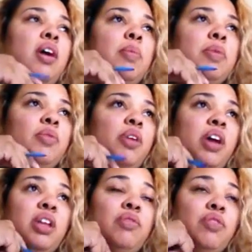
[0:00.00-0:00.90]
I've been
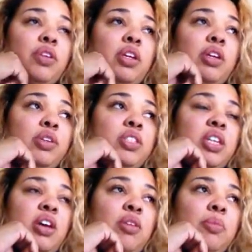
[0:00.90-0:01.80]
writing for years
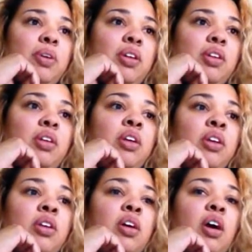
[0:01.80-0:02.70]
now, but,
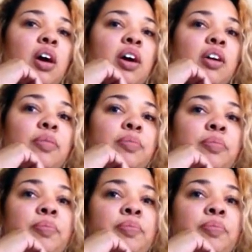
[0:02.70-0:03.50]
you